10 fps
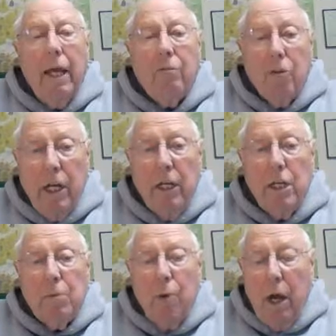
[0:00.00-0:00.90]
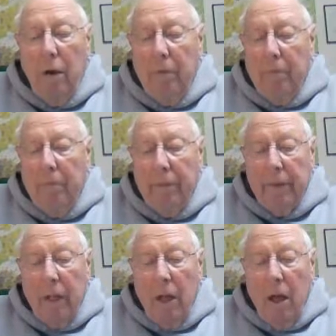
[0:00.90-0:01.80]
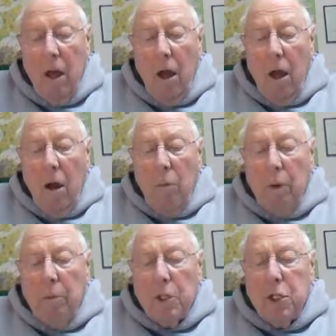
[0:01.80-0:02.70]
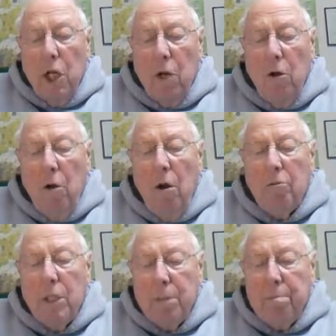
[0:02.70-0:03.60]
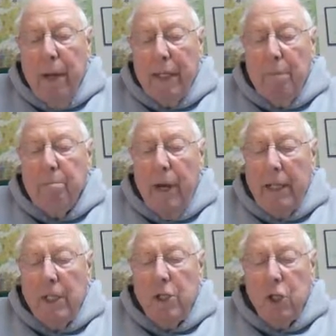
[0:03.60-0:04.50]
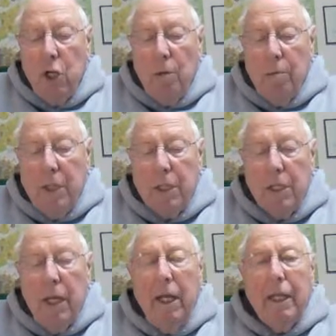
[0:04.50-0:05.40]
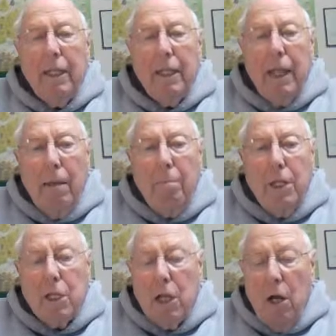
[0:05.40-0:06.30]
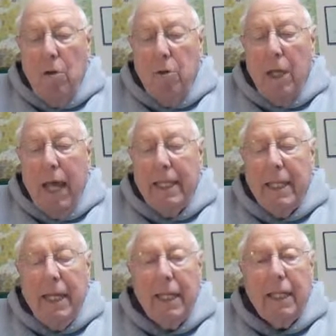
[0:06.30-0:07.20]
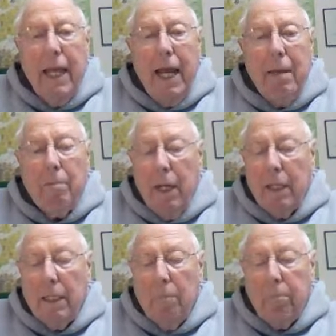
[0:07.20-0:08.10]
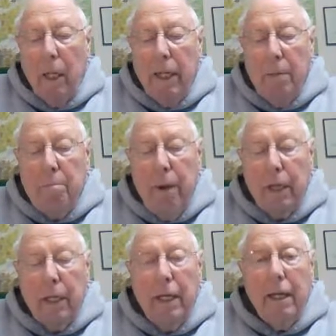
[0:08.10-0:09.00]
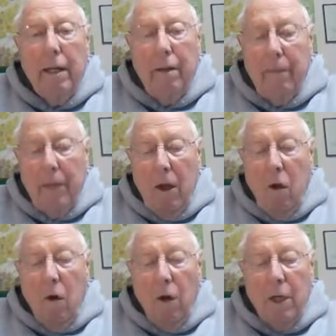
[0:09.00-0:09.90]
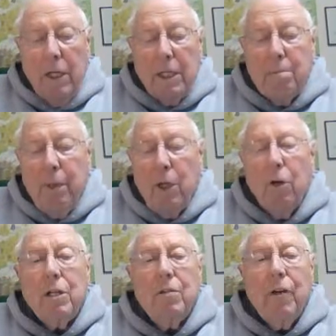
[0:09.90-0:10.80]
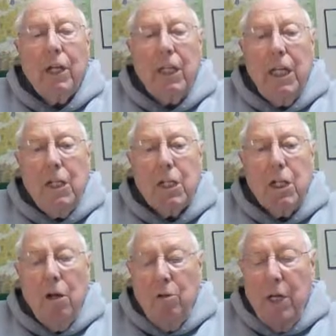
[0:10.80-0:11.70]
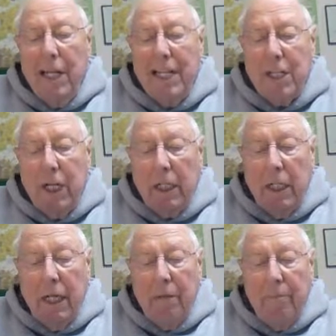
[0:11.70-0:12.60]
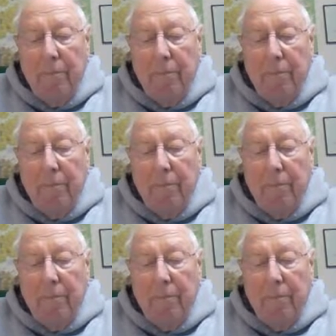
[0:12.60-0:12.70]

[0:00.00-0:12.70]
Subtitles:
had trained us well. We were so respected by the Germans that they bestowed the nickname, the Bloody Bucket, on us because of our Keystone insignia.